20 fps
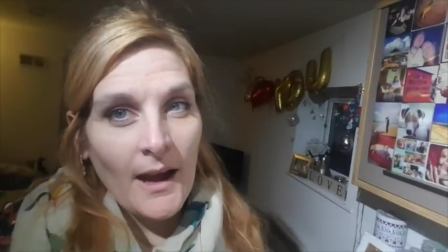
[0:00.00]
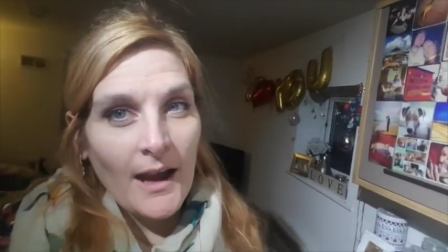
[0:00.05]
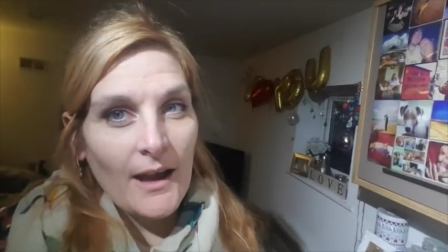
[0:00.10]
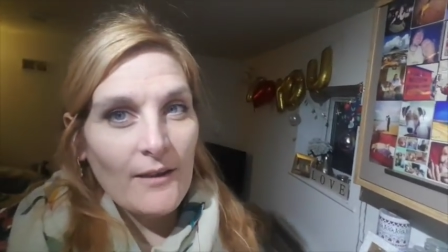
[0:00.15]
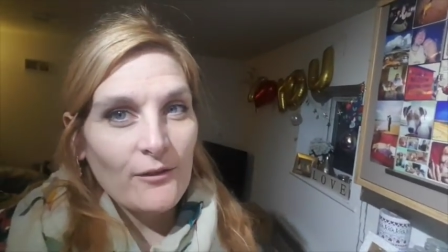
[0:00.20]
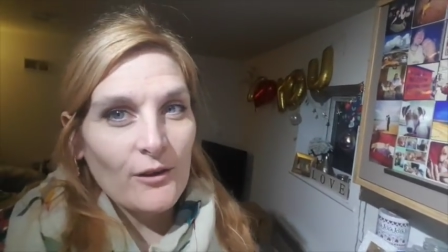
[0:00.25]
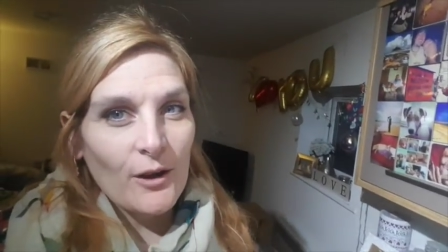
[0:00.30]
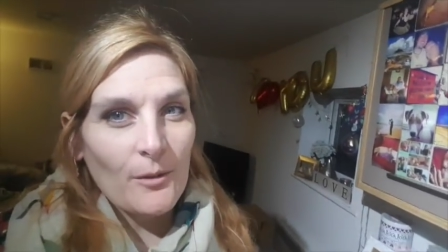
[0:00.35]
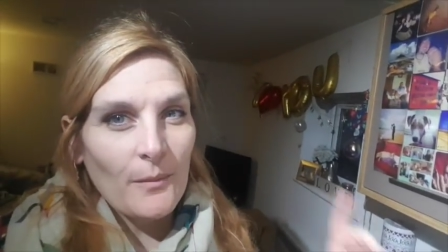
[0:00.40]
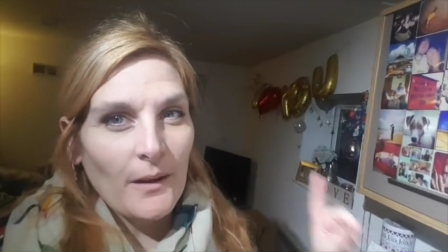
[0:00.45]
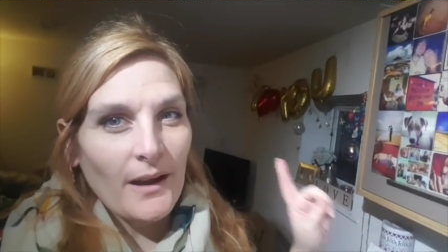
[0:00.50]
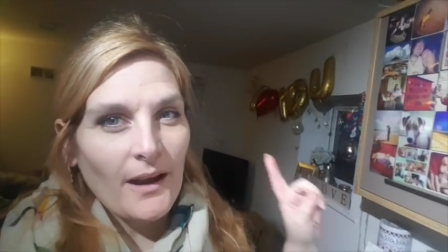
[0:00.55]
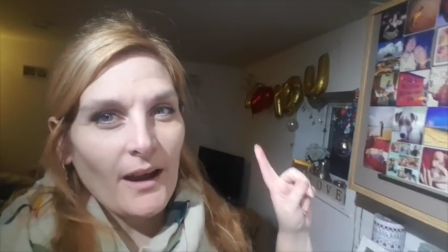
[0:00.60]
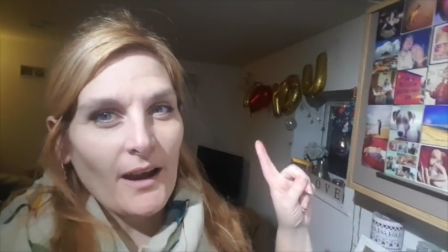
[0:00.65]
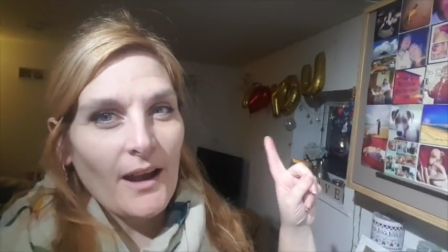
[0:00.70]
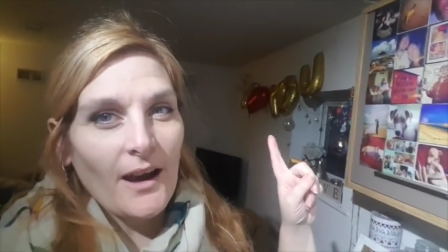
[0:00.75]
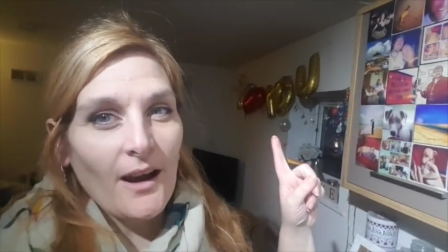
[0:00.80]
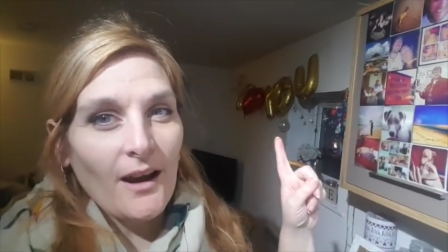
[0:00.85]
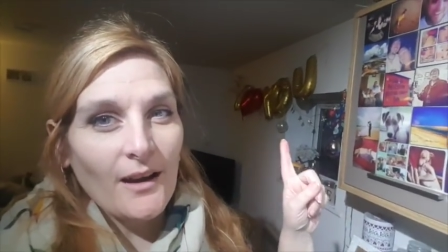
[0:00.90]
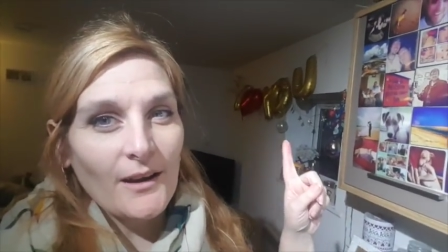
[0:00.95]
I've got my I
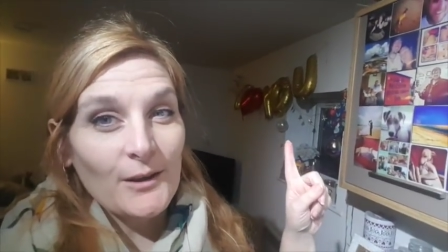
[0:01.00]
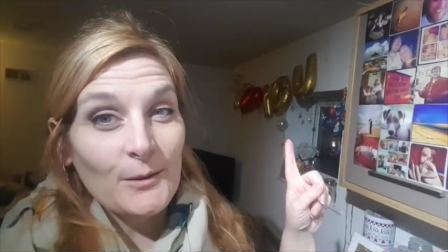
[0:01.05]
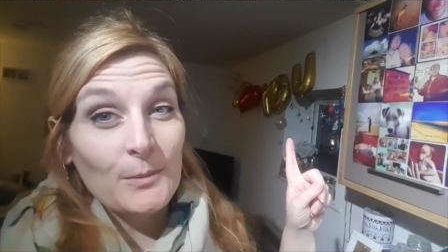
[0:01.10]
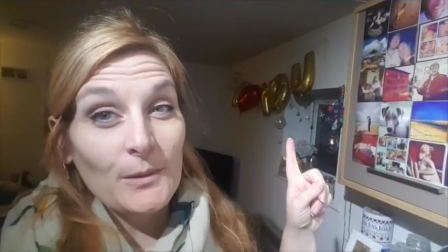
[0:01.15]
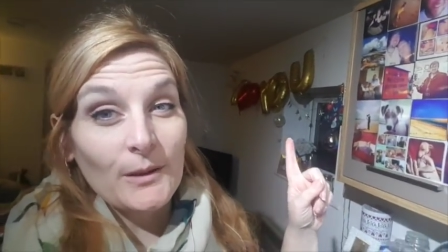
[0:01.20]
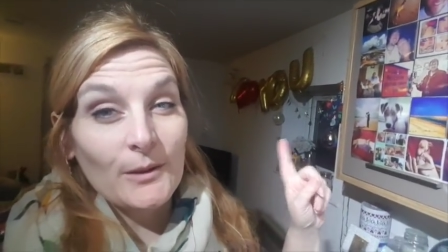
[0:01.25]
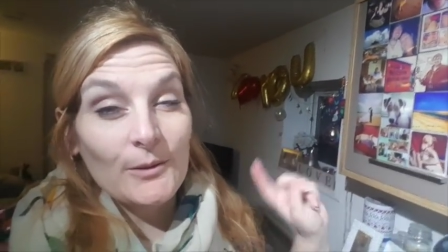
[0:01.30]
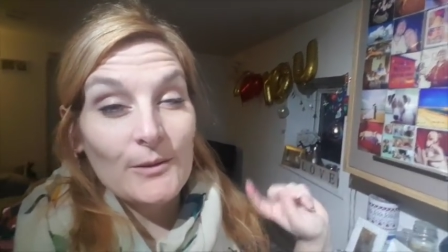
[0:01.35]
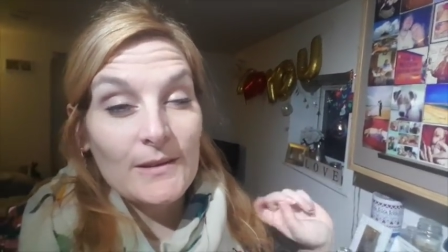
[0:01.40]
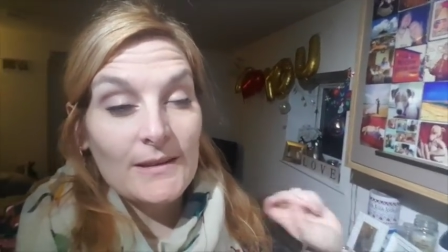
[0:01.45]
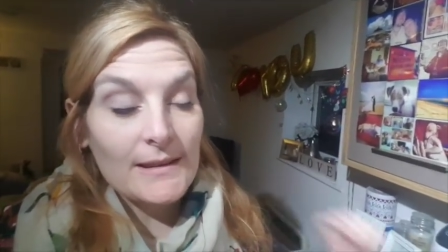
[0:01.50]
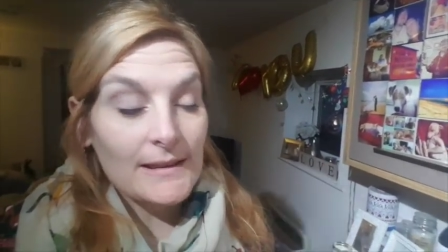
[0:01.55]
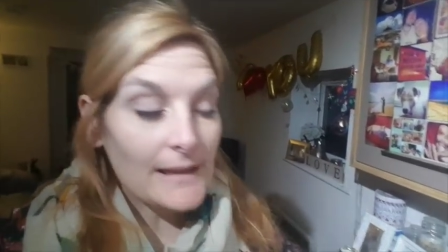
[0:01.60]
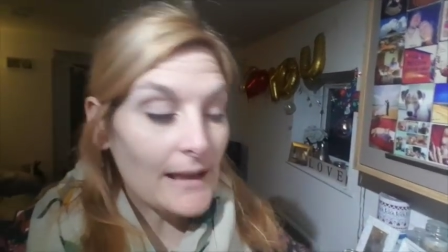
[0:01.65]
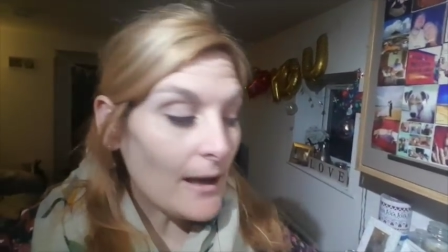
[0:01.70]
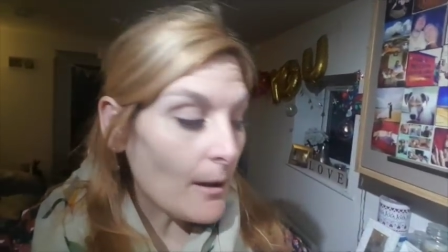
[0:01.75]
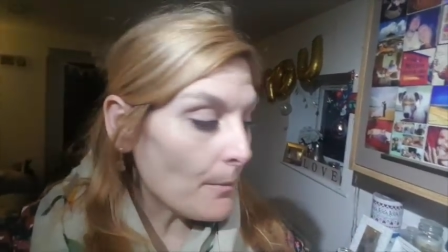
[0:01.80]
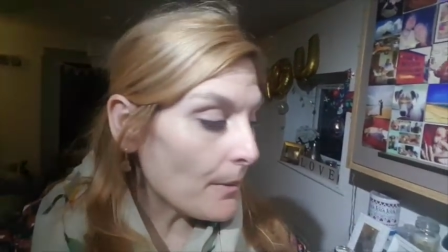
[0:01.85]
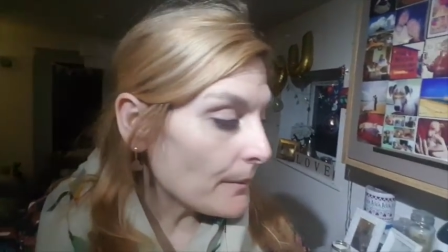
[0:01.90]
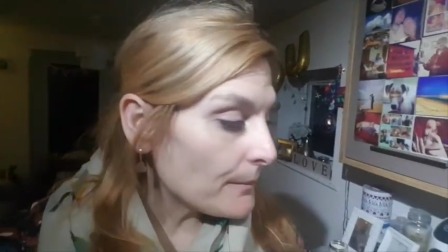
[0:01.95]
Heart You balloon still
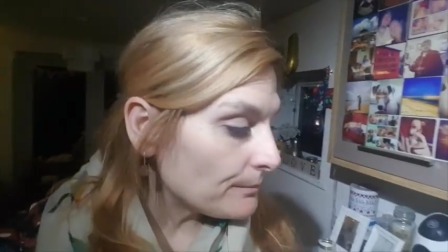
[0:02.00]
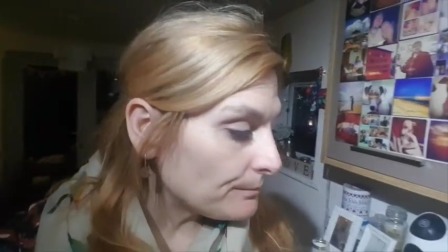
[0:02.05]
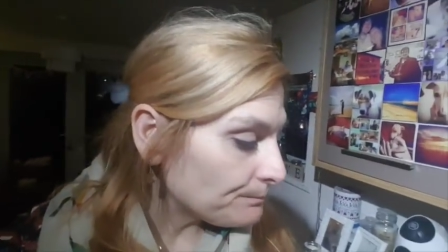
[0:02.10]
up,